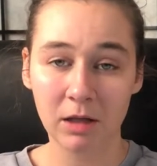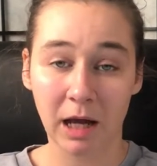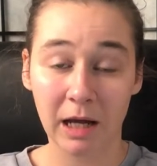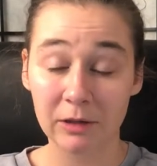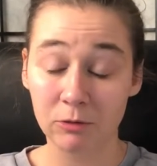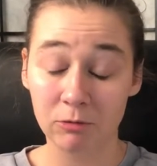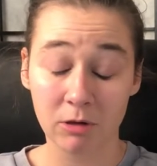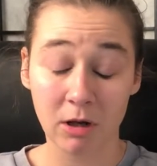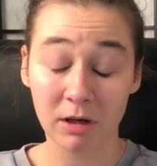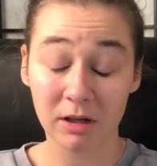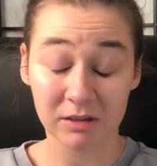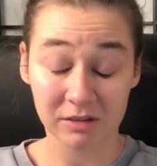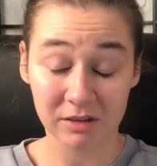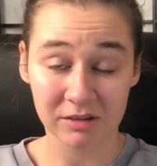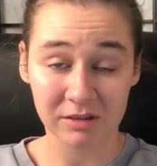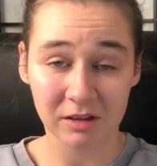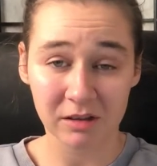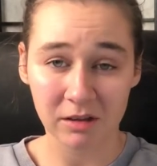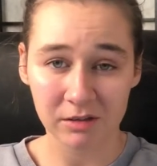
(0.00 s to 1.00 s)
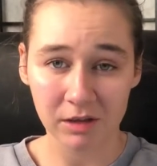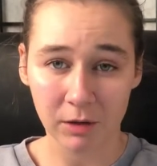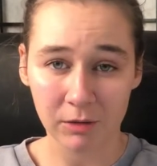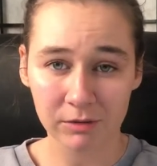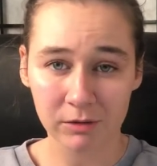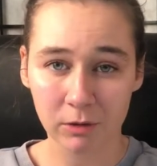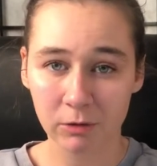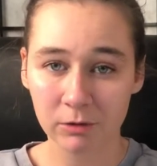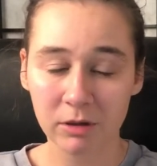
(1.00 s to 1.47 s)
I do not exist in this
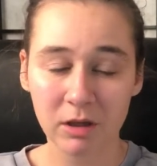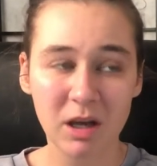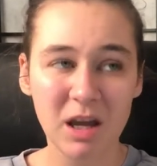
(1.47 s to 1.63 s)
household.